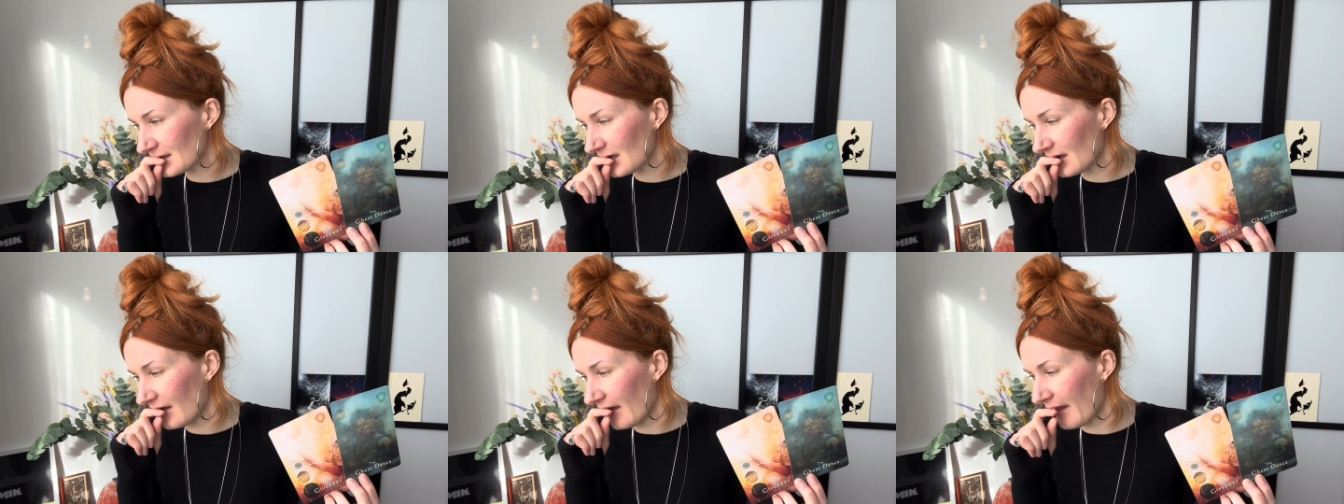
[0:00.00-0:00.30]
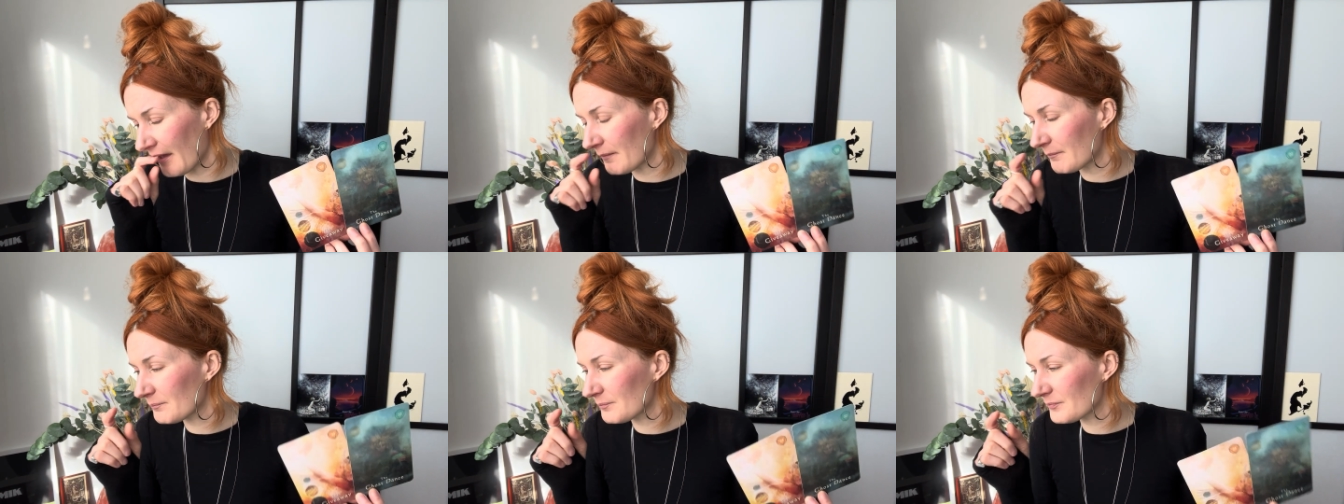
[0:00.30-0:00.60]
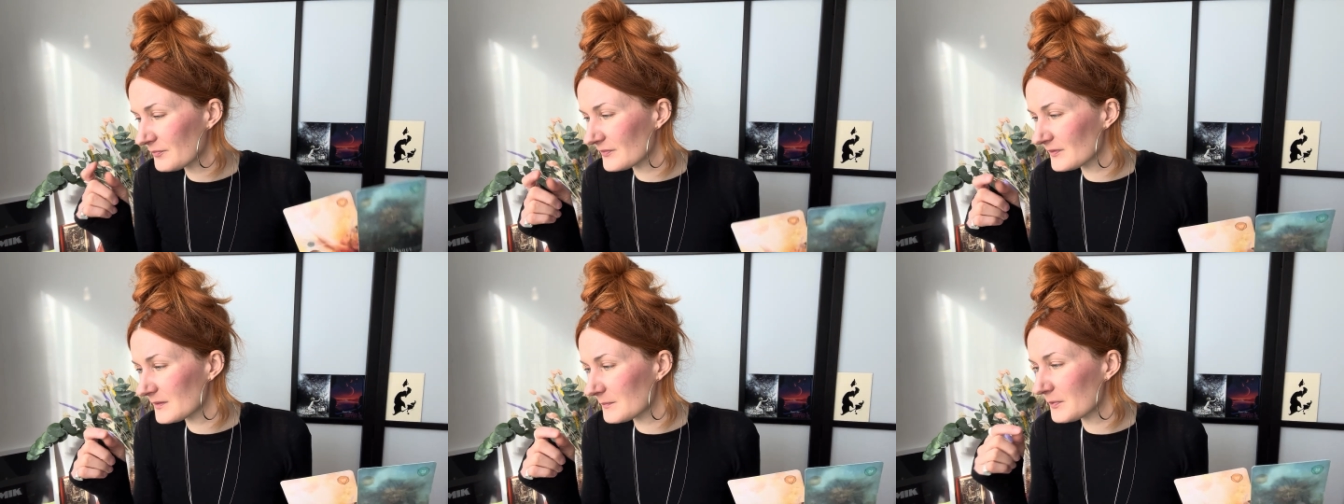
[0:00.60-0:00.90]

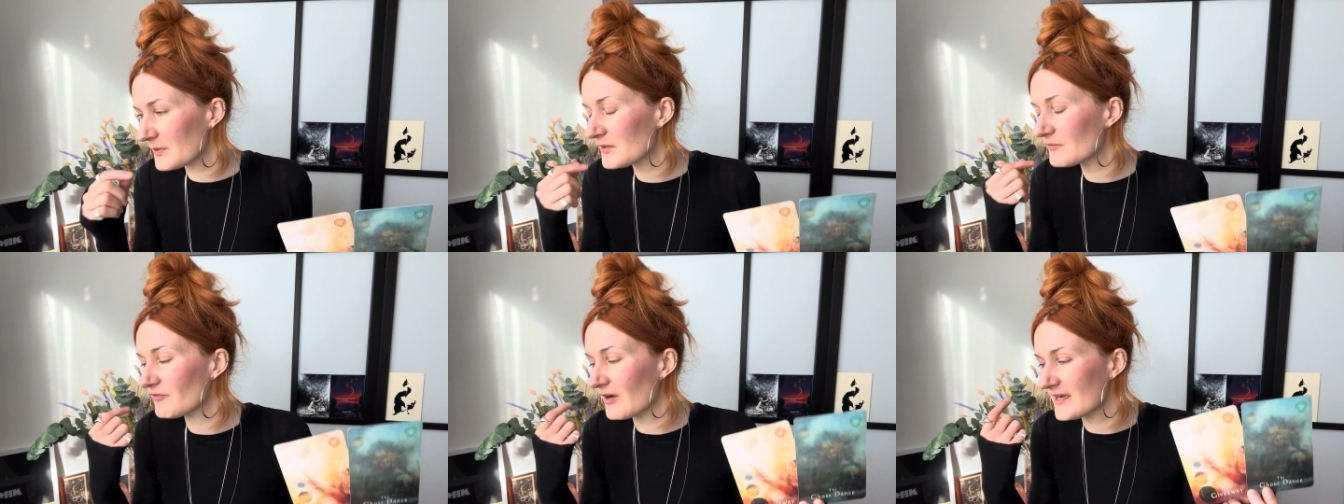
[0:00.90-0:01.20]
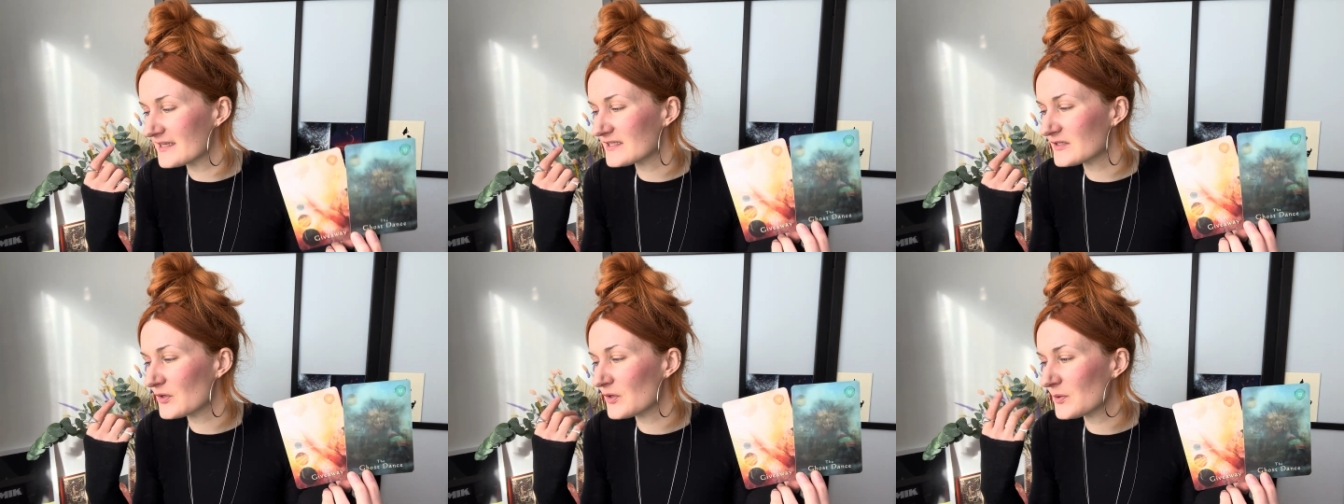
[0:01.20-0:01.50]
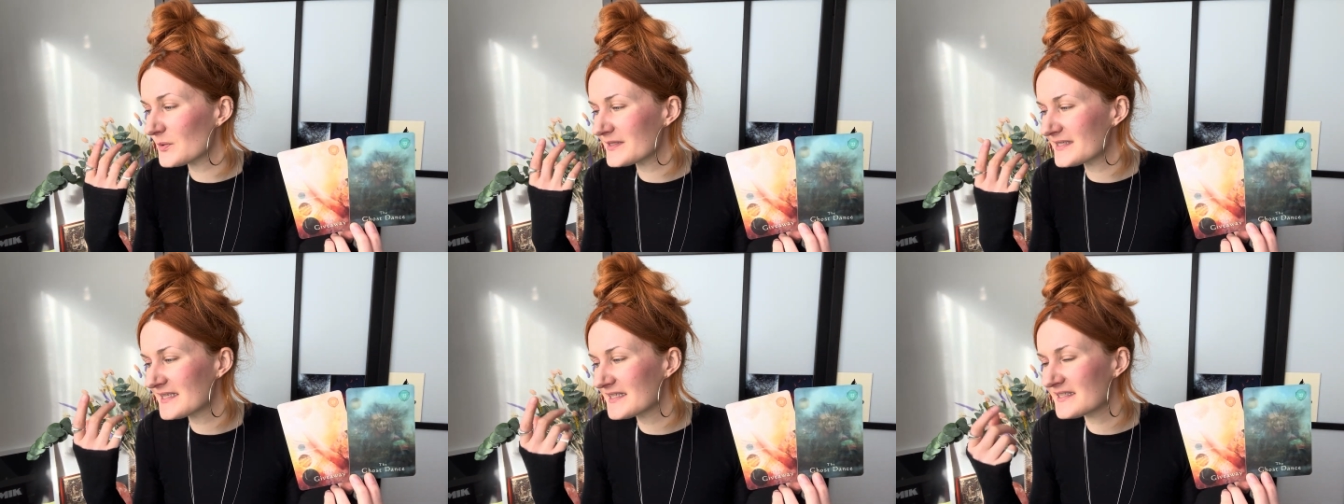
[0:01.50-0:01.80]
But right, so it
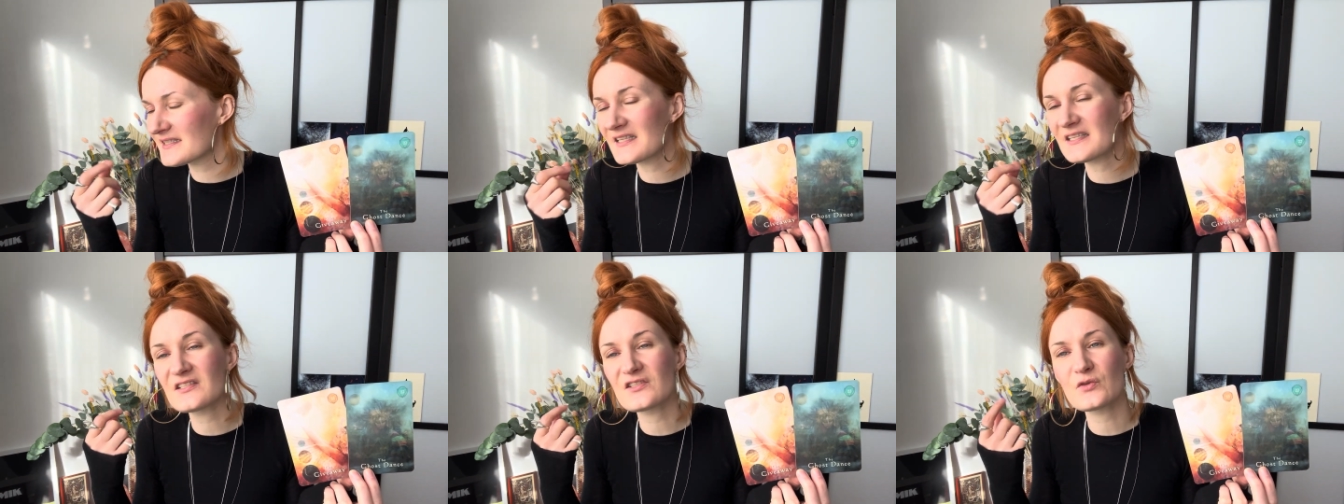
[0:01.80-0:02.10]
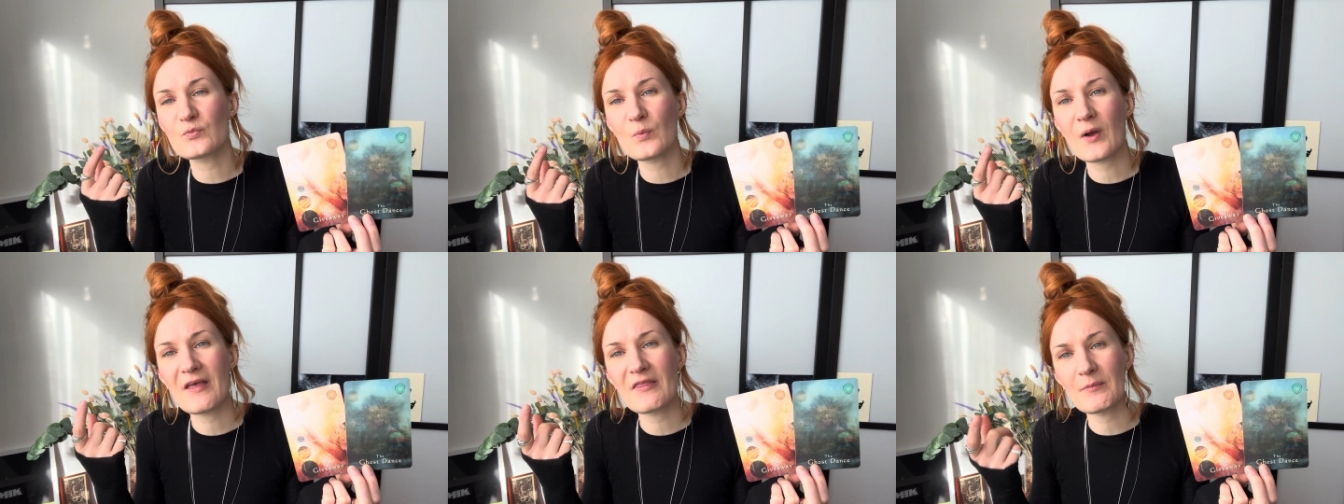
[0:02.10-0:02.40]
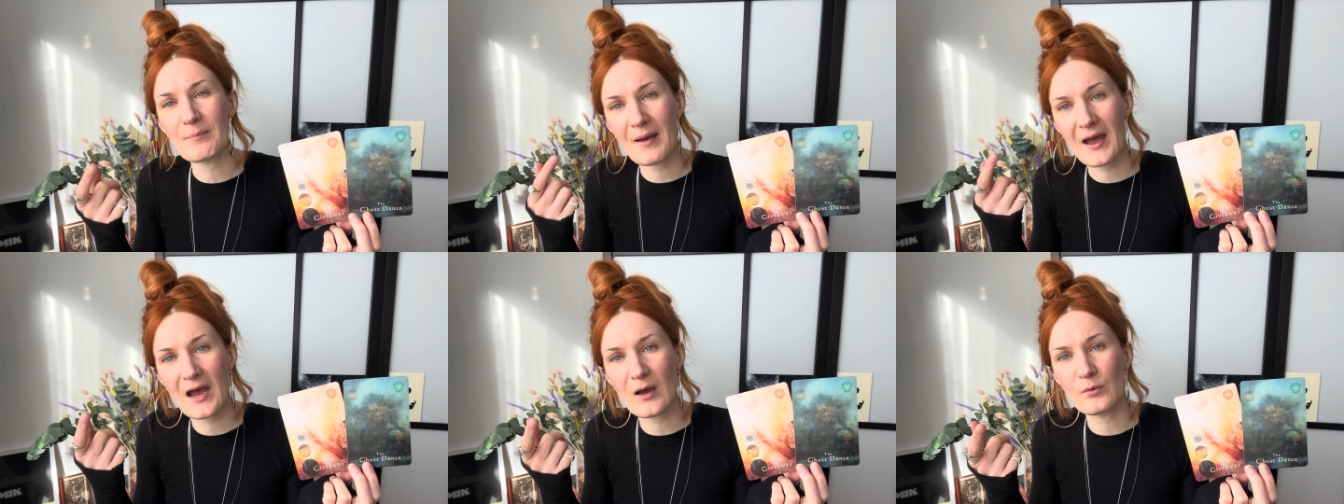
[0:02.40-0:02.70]
was a system where the
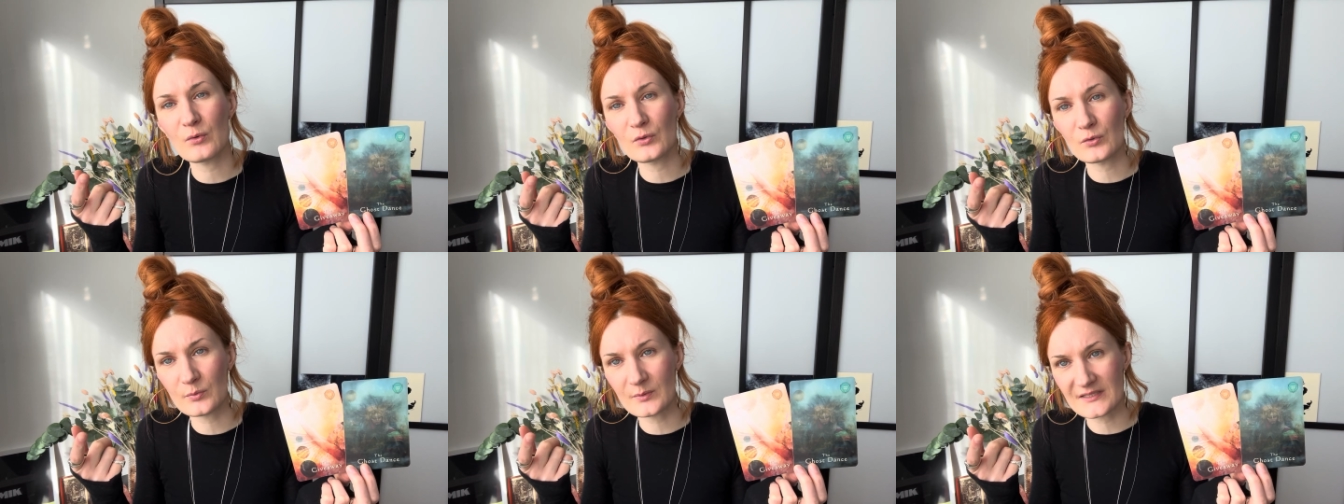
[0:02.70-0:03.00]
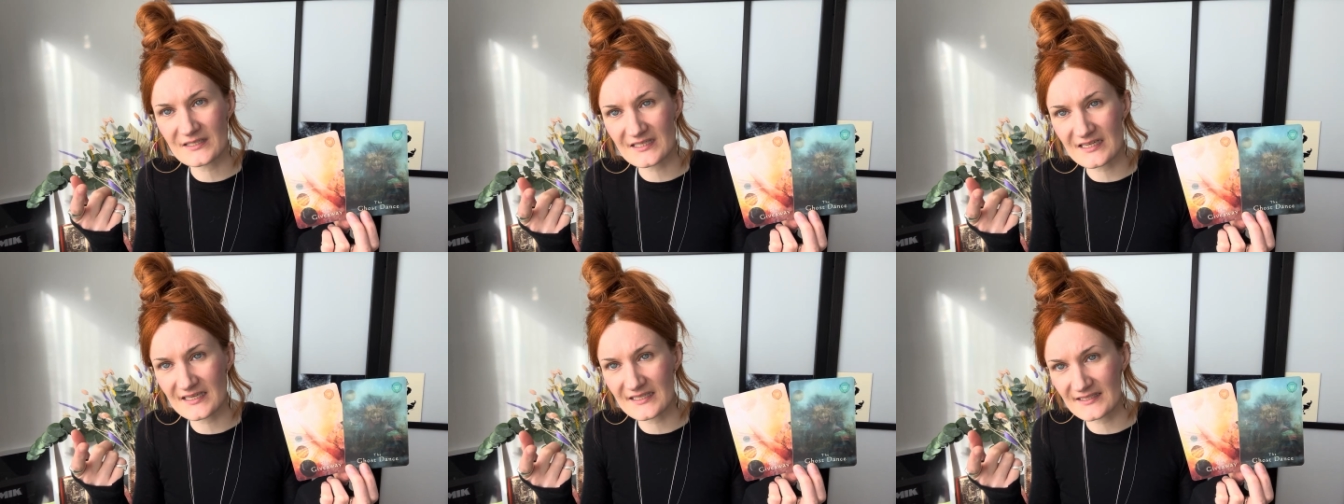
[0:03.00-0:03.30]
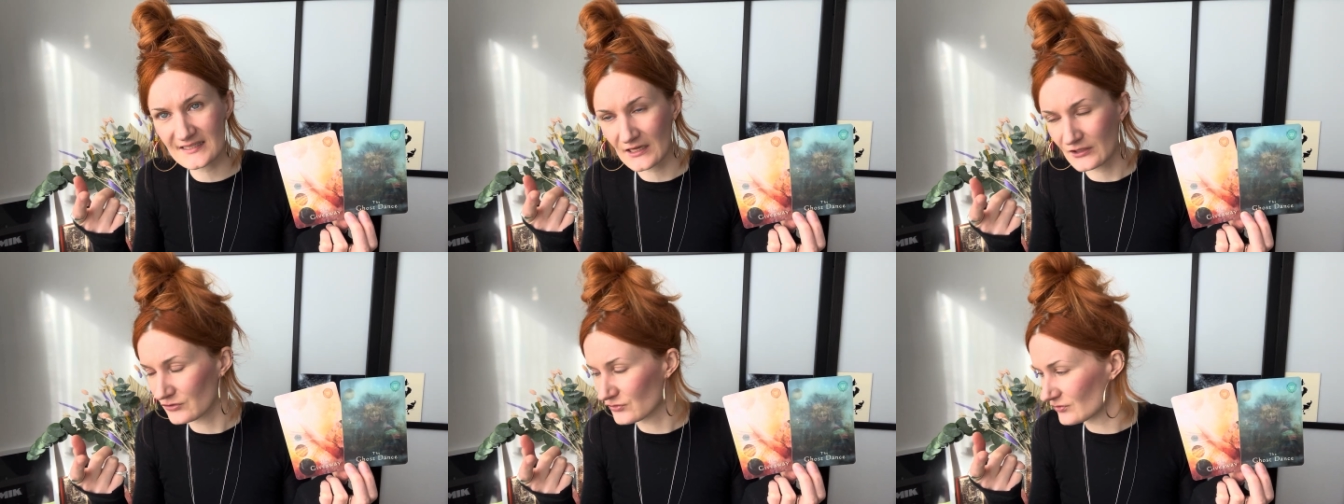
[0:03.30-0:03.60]
power was
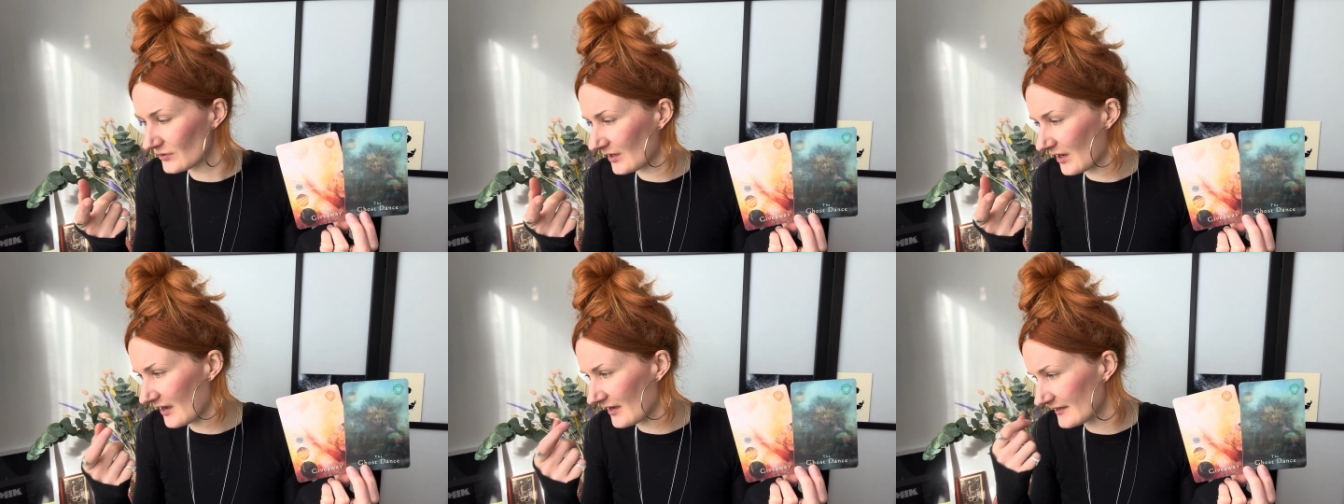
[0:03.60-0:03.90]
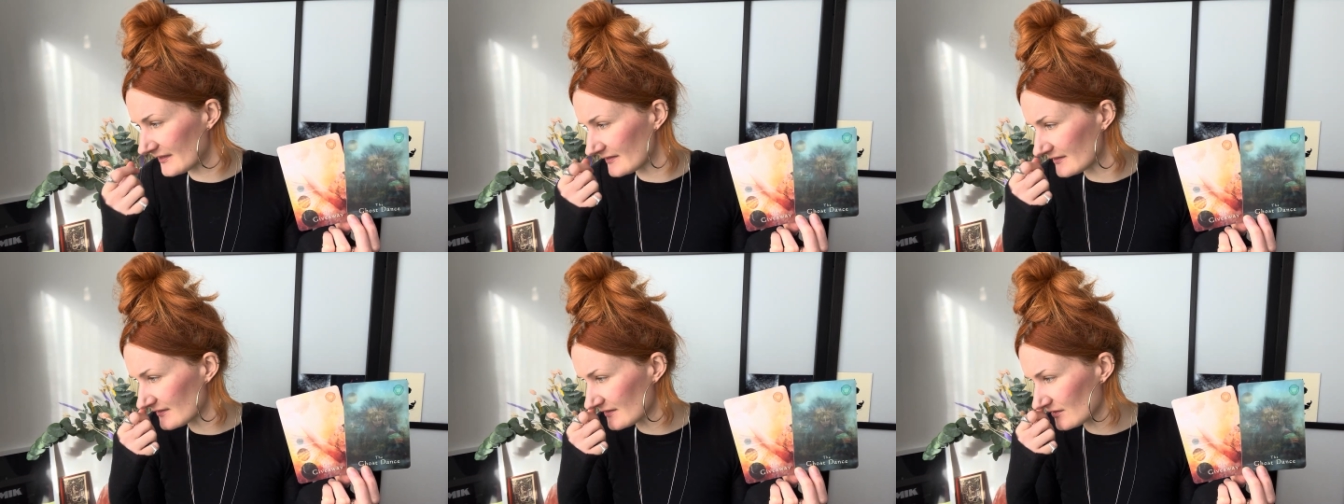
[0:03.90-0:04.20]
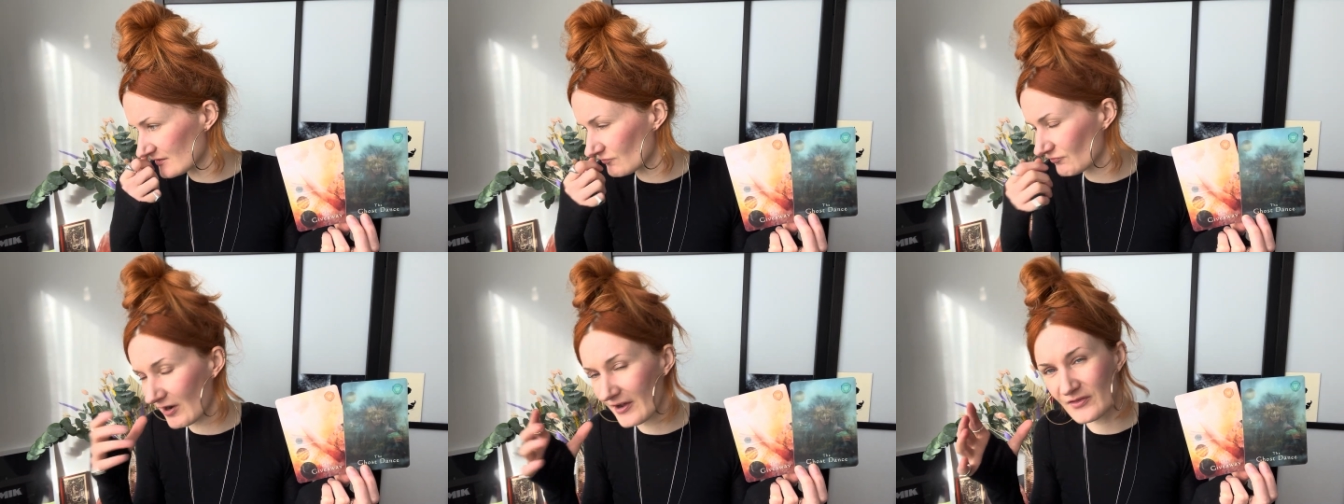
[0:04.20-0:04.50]
decentralized,
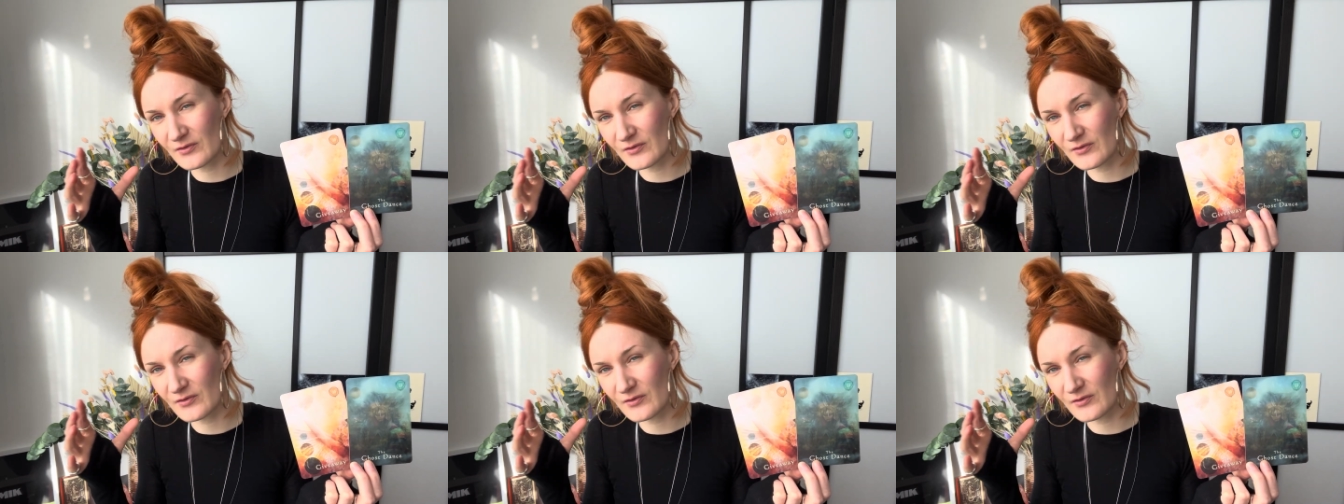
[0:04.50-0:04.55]
right?